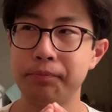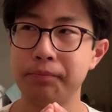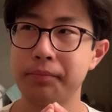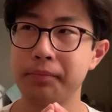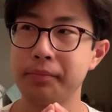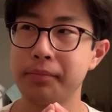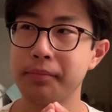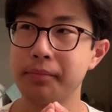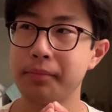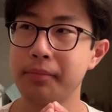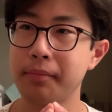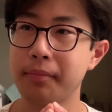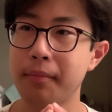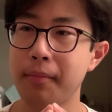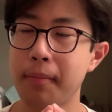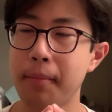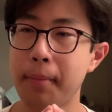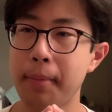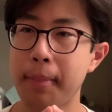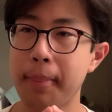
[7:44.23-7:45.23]

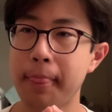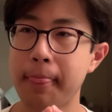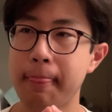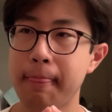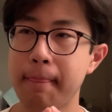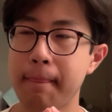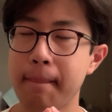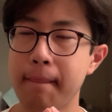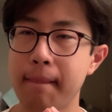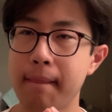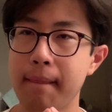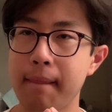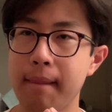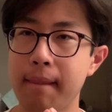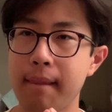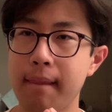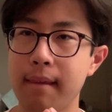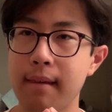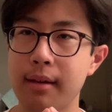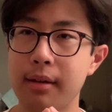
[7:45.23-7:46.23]
Nobody speaks.